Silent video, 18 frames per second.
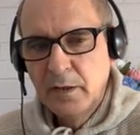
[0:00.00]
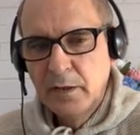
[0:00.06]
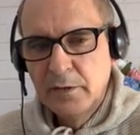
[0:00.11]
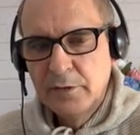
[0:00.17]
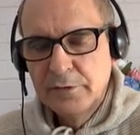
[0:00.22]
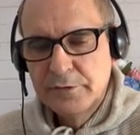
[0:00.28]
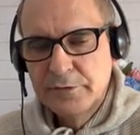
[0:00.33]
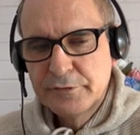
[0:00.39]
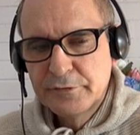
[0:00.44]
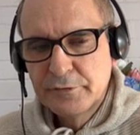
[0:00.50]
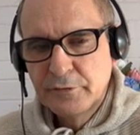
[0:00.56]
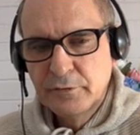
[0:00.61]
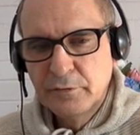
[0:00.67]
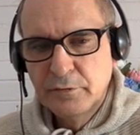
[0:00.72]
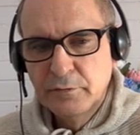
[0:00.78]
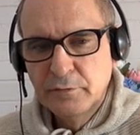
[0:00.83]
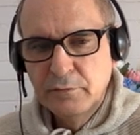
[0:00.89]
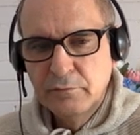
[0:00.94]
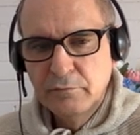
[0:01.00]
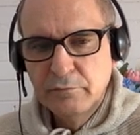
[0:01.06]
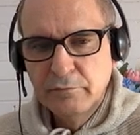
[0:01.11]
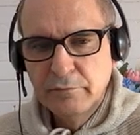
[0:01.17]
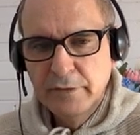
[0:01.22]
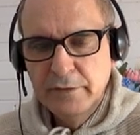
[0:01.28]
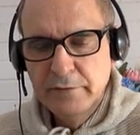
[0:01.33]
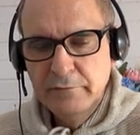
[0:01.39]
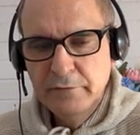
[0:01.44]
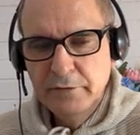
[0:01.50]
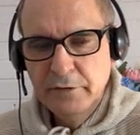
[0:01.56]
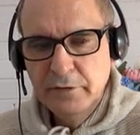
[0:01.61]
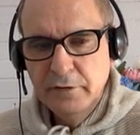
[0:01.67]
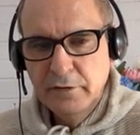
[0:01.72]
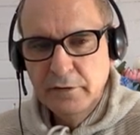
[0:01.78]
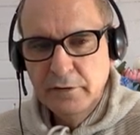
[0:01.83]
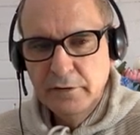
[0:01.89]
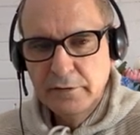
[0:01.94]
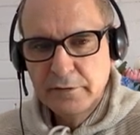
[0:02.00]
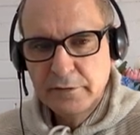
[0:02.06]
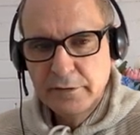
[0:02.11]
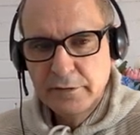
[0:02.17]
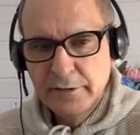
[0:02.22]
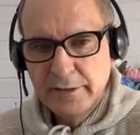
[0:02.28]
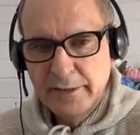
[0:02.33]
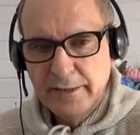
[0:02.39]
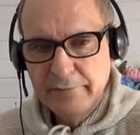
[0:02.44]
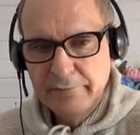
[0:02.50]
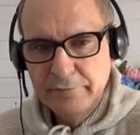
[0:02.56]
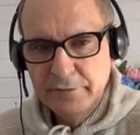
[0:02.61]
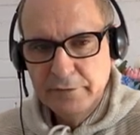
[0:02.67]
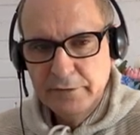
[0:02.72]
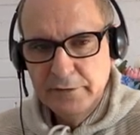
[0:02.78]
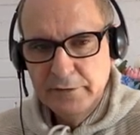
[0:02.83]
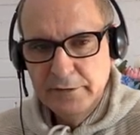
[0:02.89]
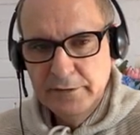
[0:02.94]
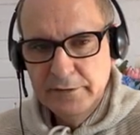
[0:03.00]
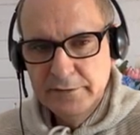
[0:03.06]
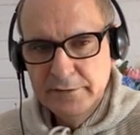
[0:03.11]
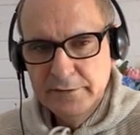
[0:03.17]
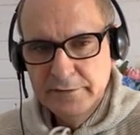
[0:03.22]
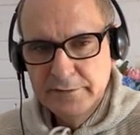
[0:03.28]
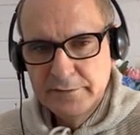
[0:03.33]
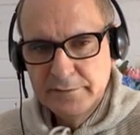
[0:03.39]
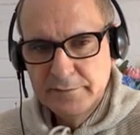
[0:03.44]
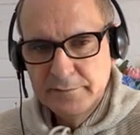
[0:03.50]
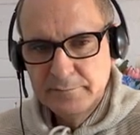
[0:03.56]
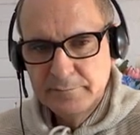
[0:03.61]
So when we are graphing this,